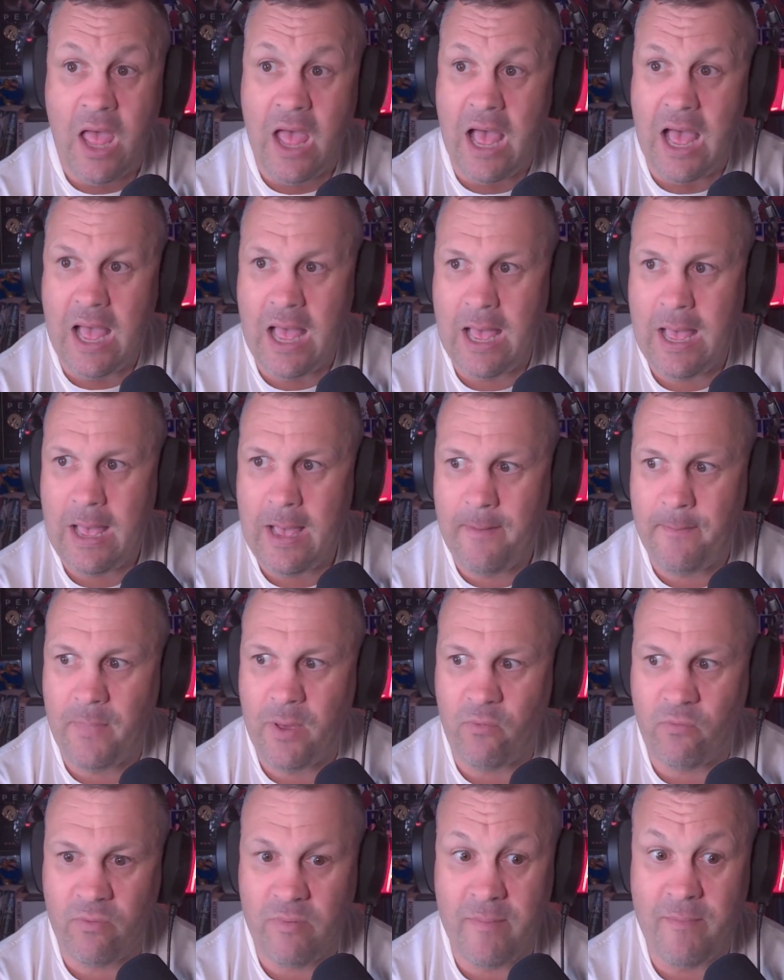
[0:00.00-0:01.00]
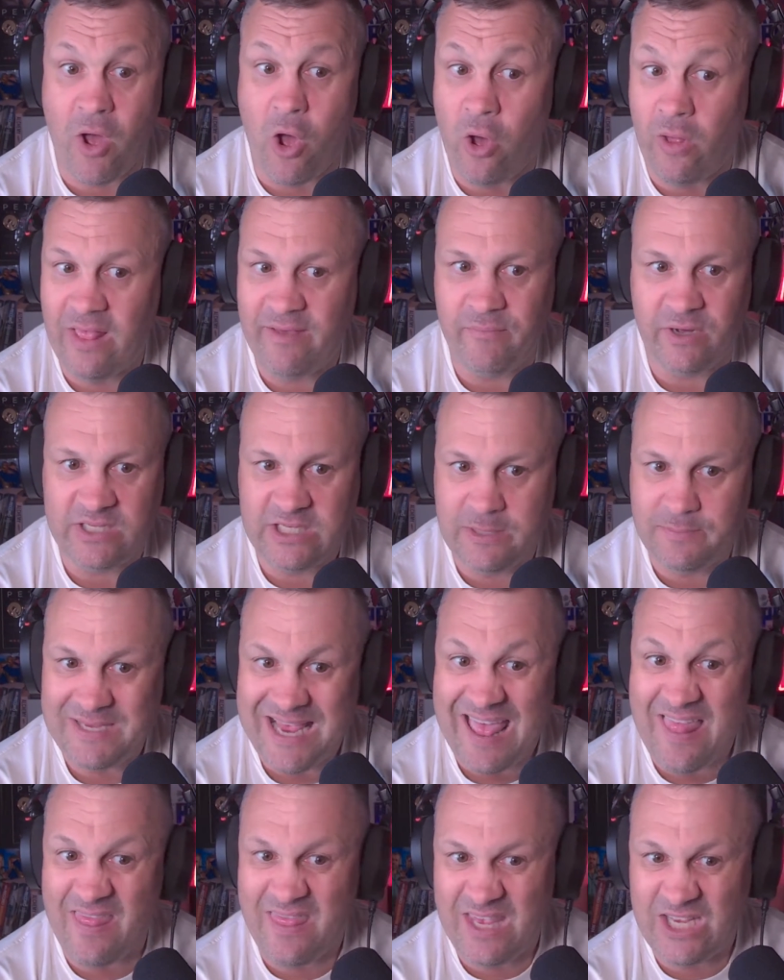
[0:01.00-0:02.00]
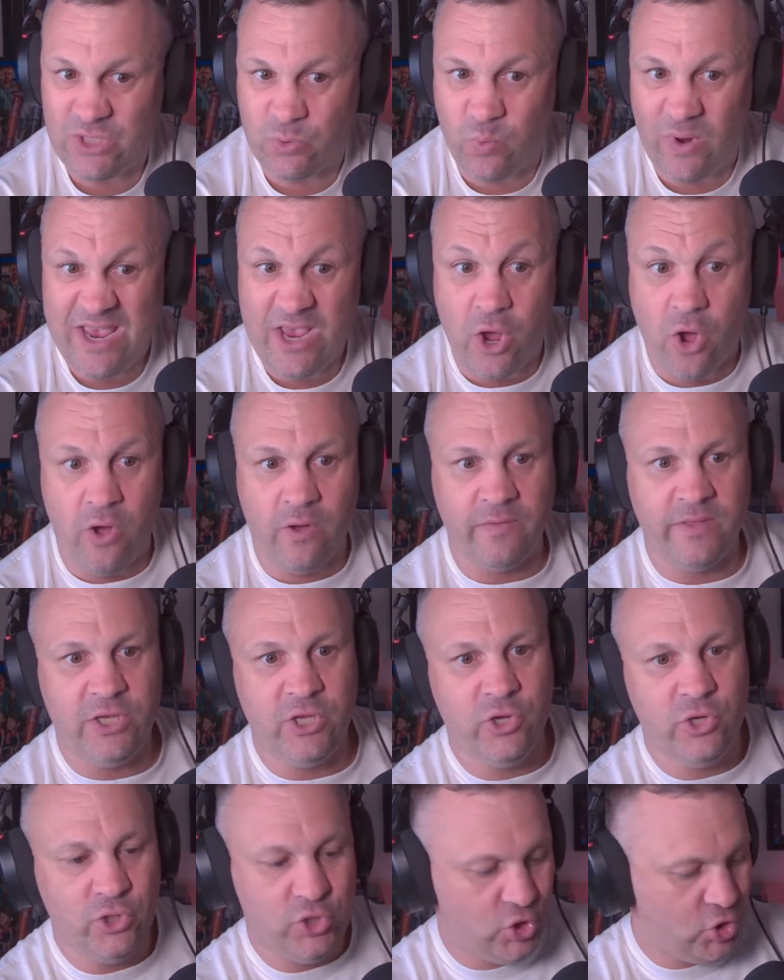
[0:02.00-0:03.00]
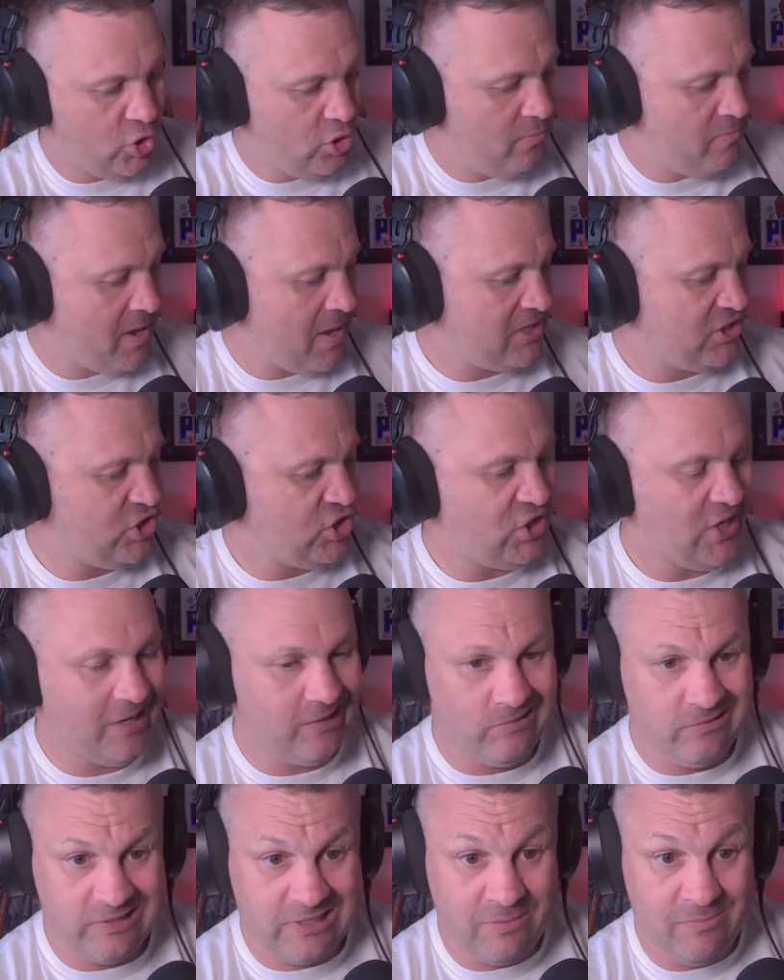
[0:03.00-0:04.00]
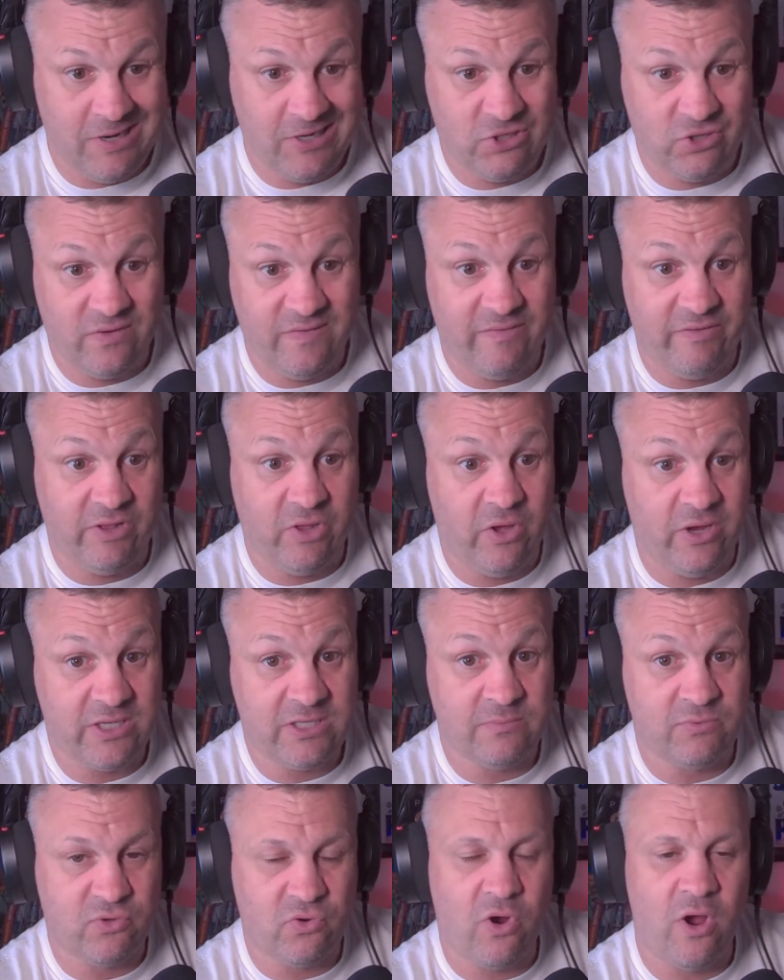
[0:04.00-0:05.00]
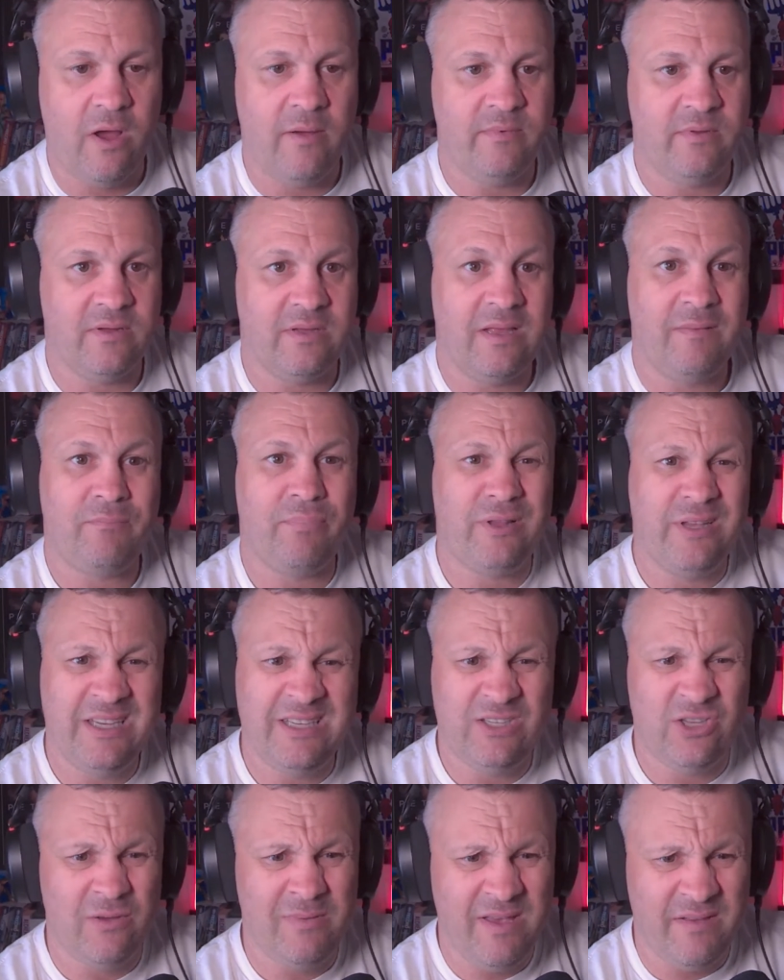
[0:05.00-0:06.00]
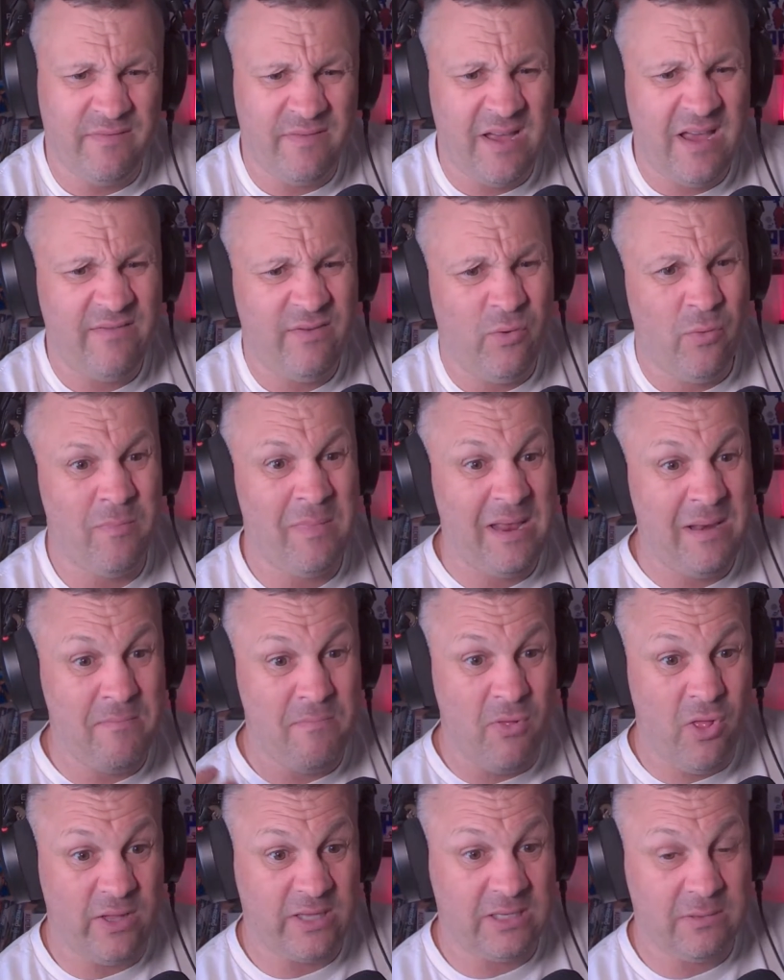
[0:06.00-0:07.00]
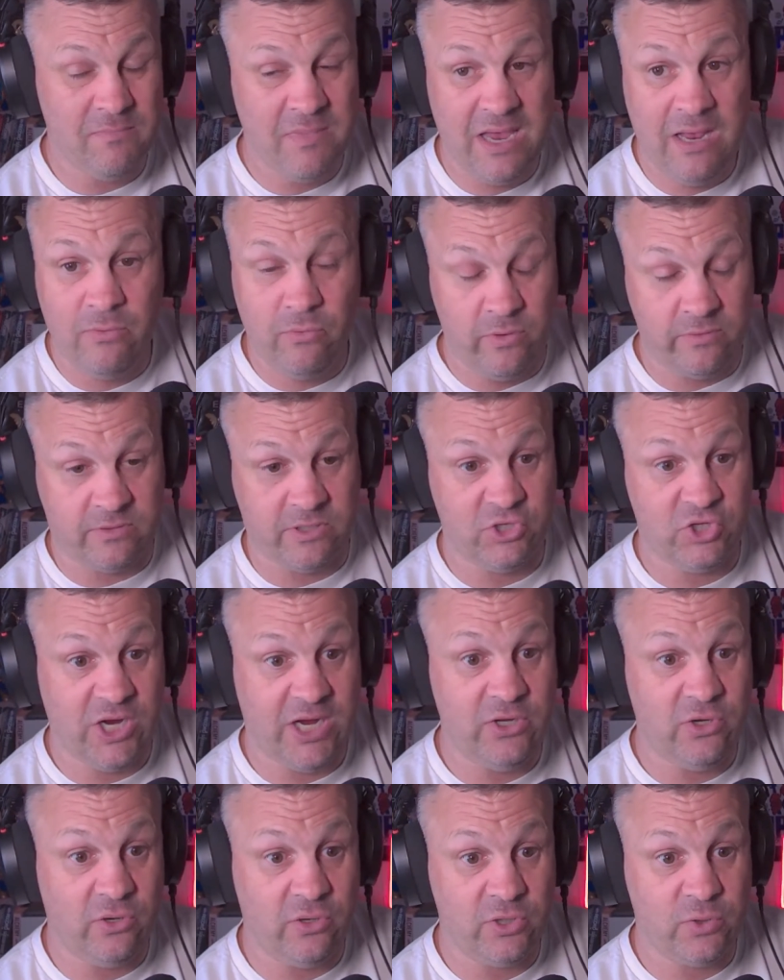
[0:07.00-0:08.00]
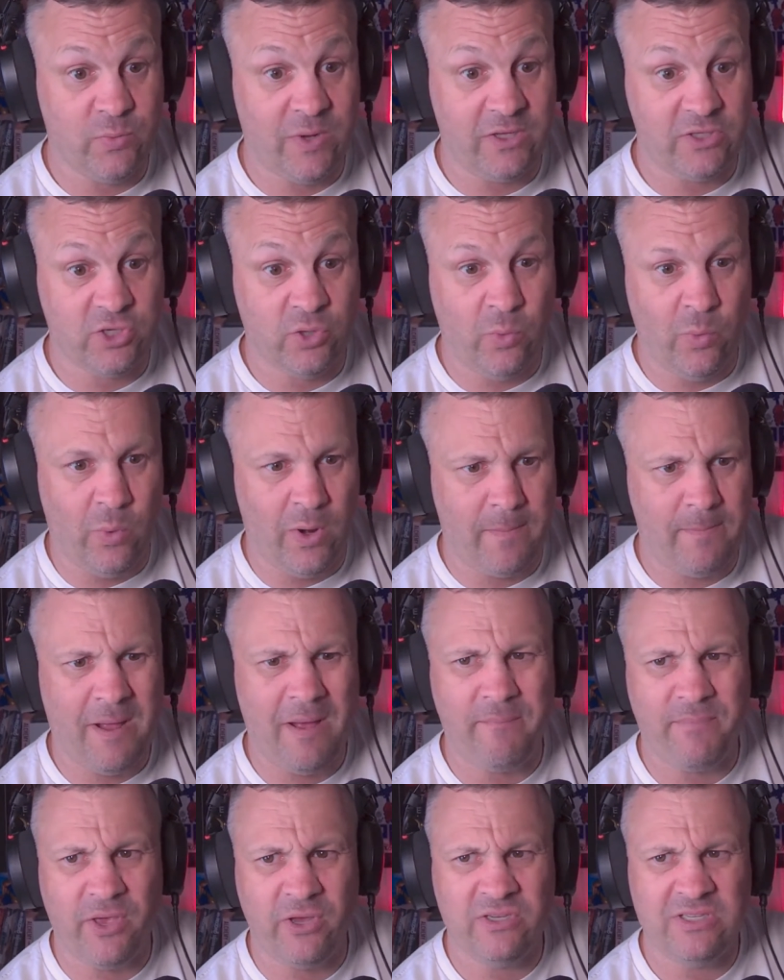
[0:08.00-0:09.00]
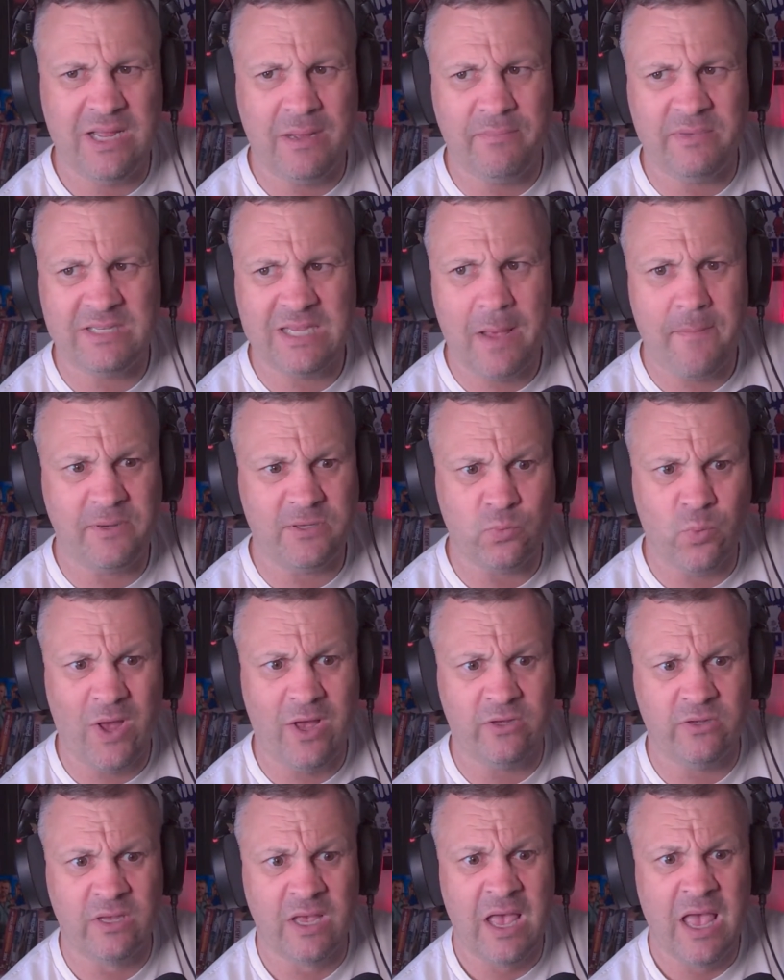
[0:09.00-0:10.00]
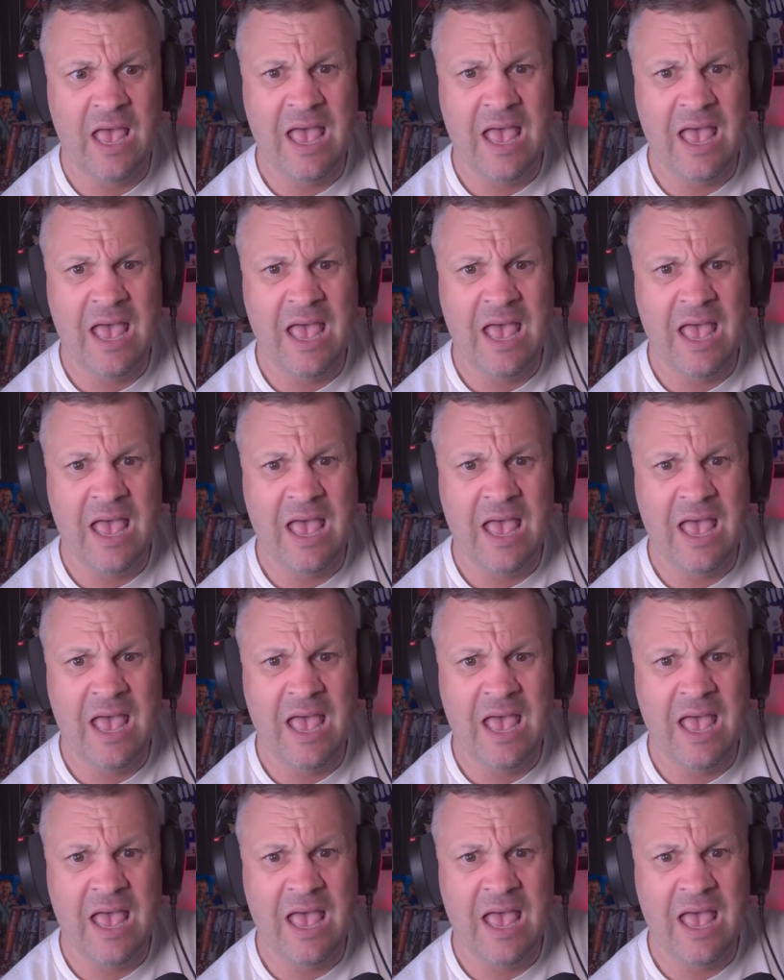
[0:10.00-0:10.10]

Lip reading: Remember, I'll have my tips out this week on the YouTube channel. So make sure if you haven't liked, subscribed, please do me a favor. It would mean a lot to me, a lot to Jdog as well too. We want to pump those numbers up as well.